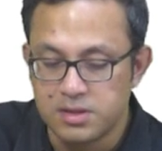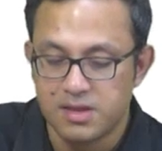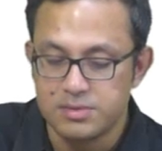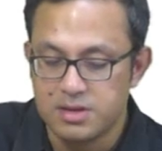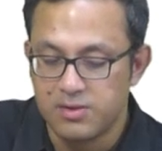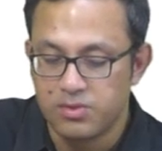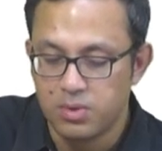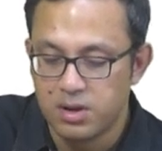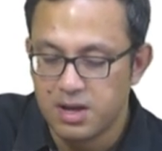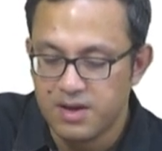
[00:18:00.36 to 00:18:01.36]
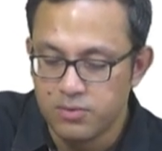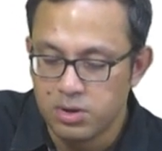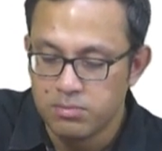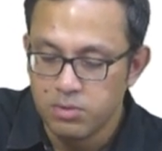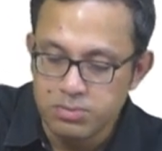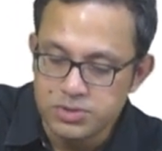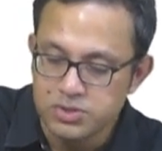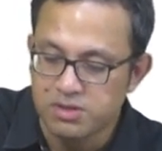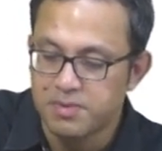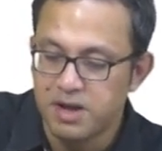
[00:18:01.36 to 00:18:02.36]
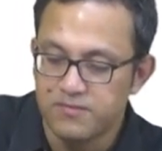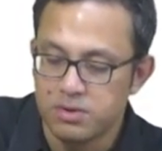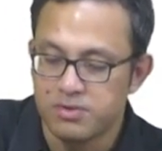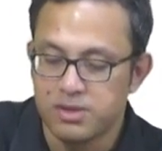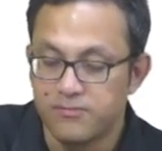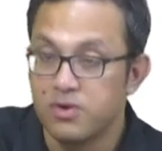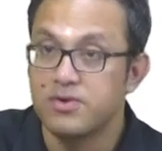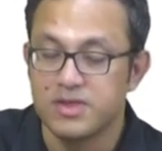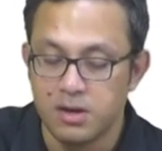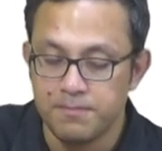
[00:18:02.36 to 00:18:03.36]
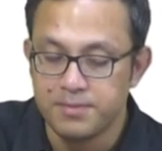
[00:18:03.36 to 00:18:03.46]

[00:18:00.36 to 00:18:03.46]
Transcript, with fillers: sometimes when you have not a moment to spare for, himself, for yourself.